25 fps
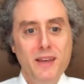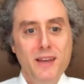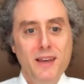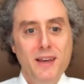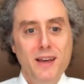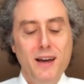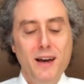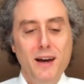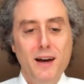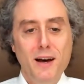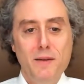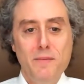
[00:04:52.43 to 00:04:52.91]

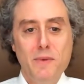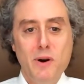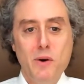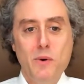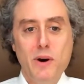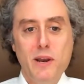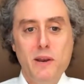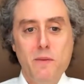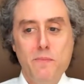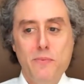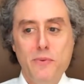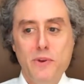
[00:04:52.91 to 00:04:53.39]
I want
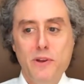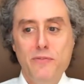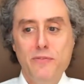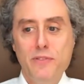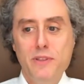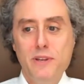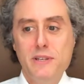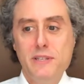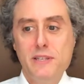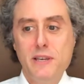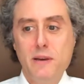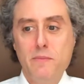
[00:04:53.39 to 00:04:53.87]
to briefly
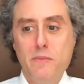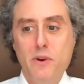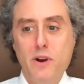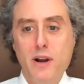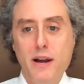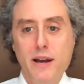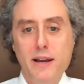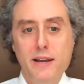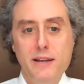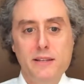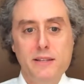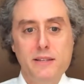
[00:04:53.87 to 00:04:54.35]

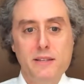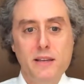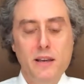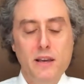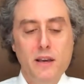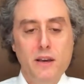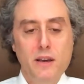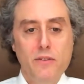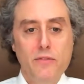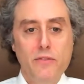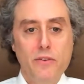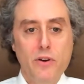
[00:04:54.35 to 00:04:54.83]
summarize
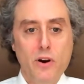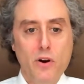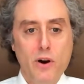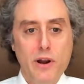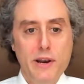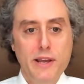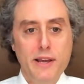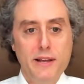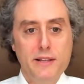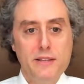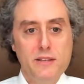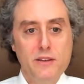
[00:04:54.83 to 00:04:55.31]
for our audience,